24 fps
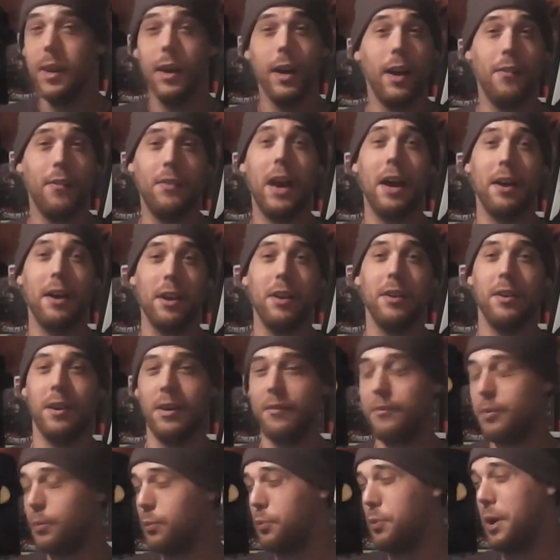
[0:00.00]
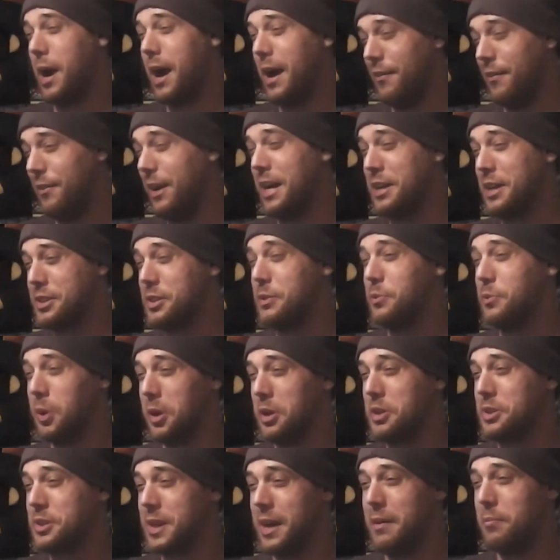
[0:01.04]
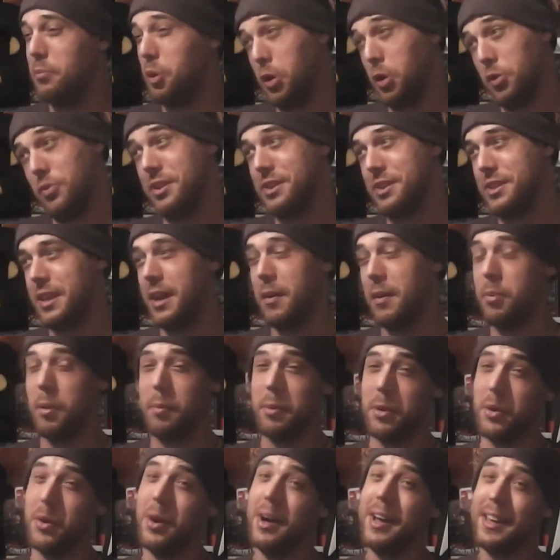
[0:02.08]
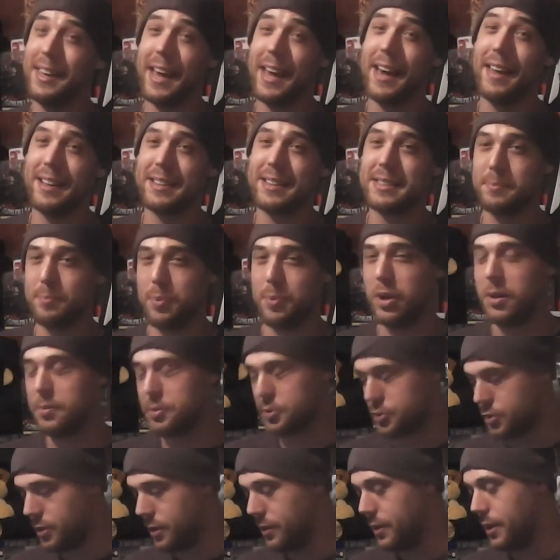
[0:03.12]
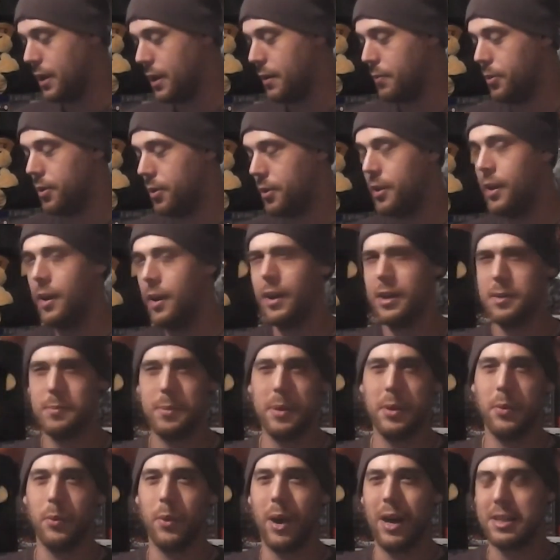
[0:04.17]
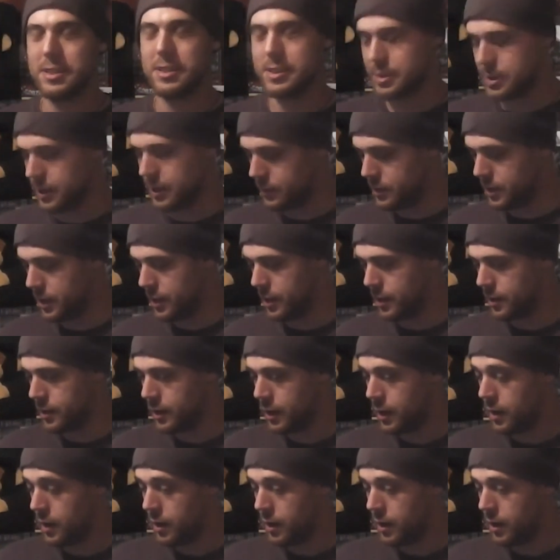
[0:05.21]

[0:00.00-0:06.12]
If you hadn't looked, I've actually watched that more recently. I'll probably go, yeah, that's a Burb Street there, but it's been a while since I've seen it.